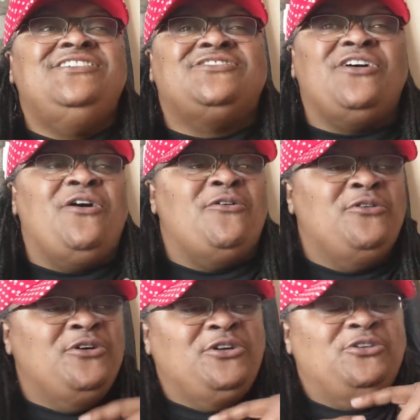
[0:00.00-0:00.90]

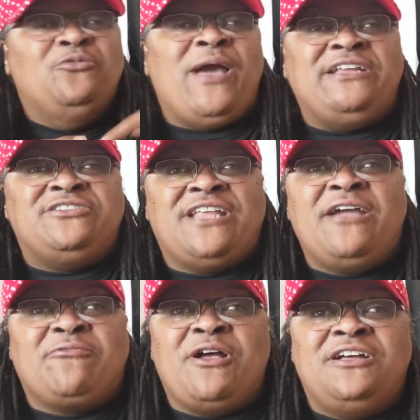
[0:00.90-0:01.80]
so you wait till
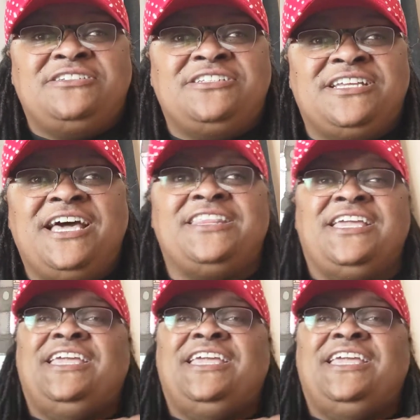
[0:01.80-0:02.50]
they run to the other